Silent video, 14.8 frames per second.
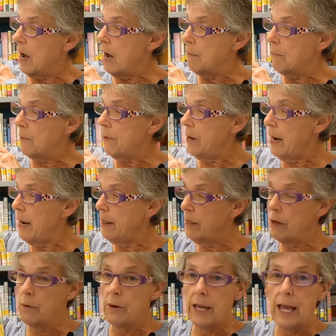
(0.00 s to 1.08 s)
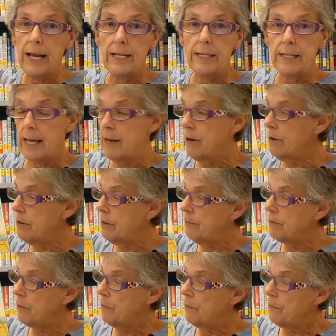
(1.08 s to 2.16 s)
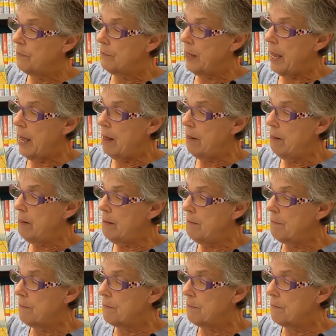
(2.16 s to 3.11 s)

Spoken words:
upper and lowercase letters, L,